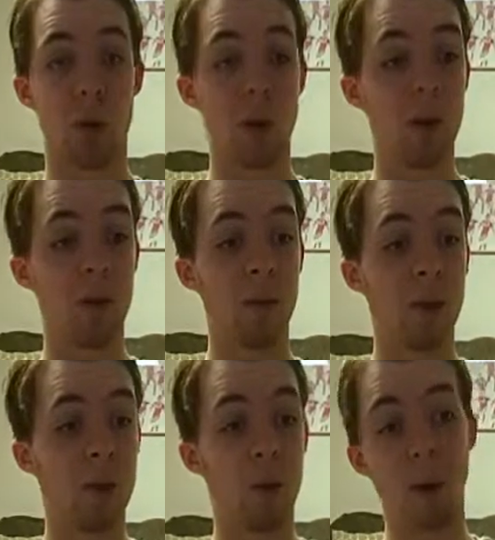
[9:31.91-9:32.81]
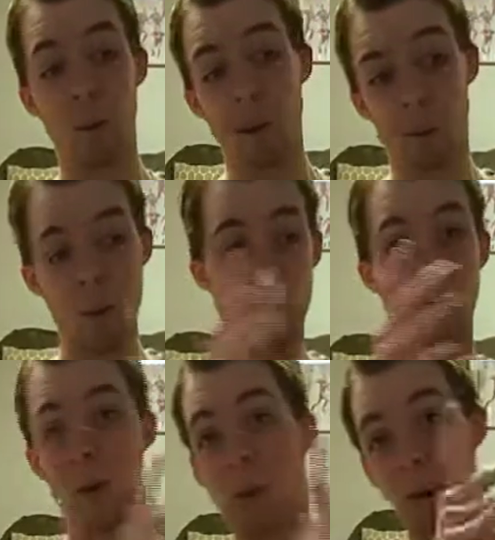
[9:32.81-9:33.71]
Maybe we bring back some of
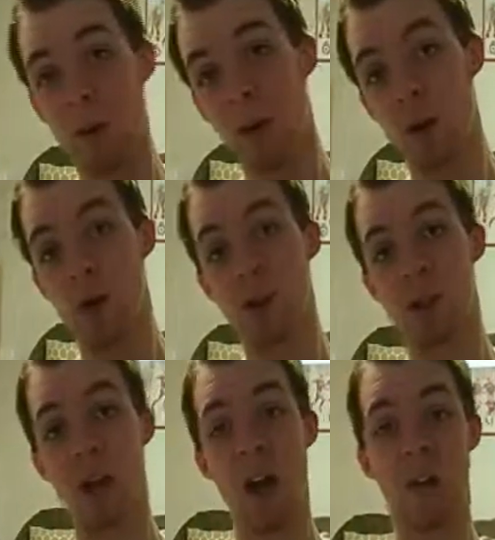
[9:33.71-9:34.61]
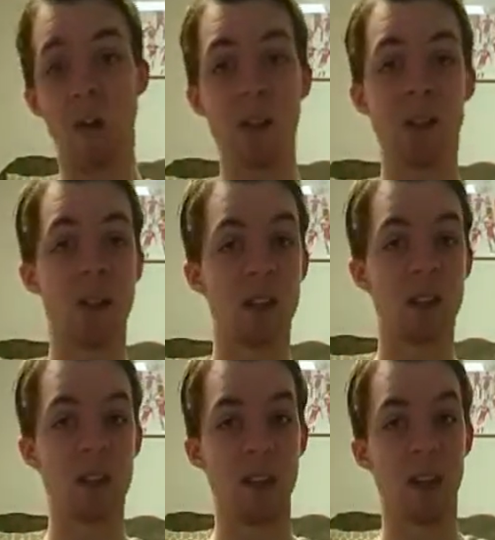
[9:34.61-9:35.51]
the very, very old ones that haven't been seen
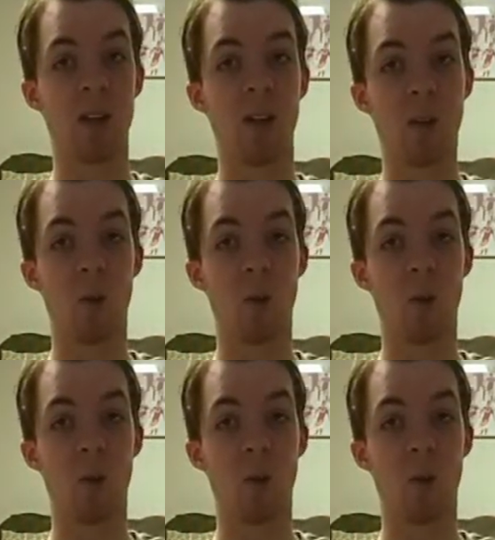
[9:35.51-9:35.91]
since, like,